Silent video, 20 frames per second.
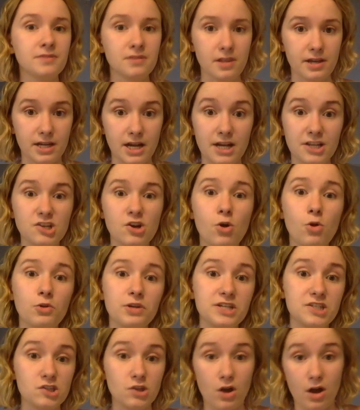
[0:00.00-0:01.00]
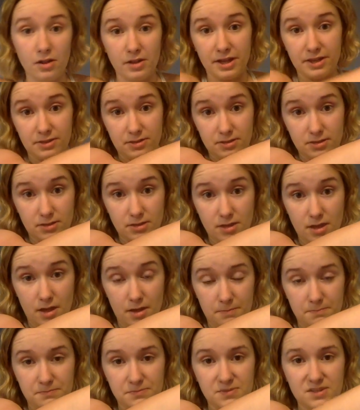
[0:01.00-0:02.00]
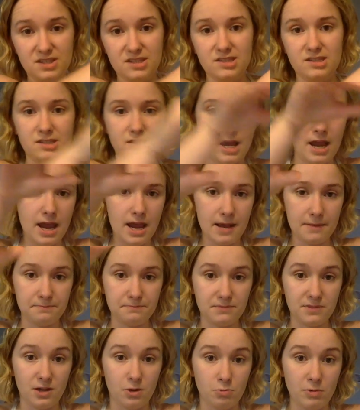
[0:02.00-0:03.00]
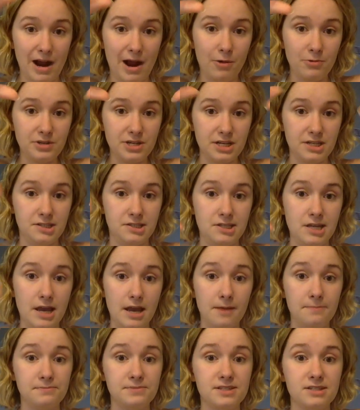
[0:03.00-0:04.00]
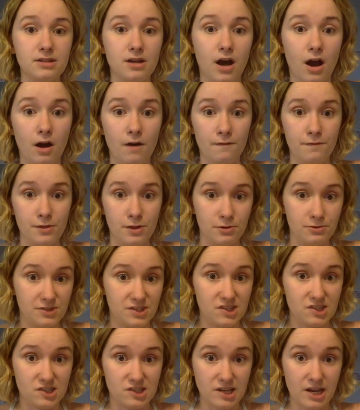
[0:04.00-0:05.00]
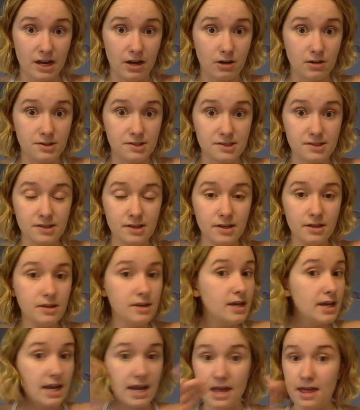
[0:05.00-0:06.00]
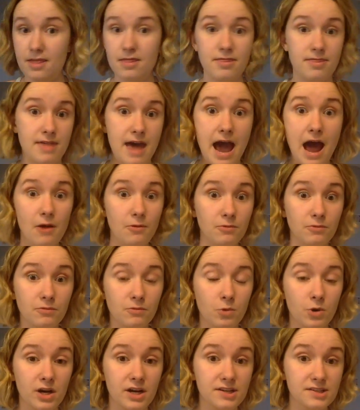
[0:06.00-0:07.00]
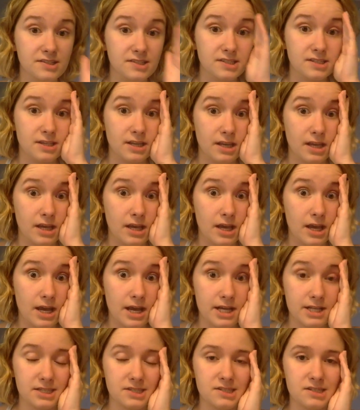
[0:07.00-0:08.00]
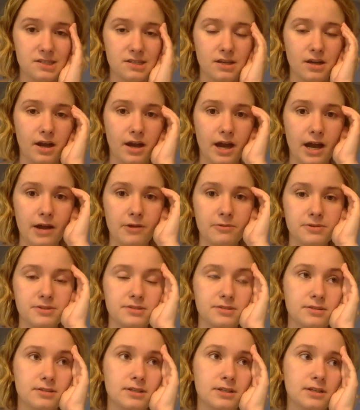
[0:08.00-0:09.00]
Like I only saw like the tip, the rounded tips of those stairs. And that was it. I was,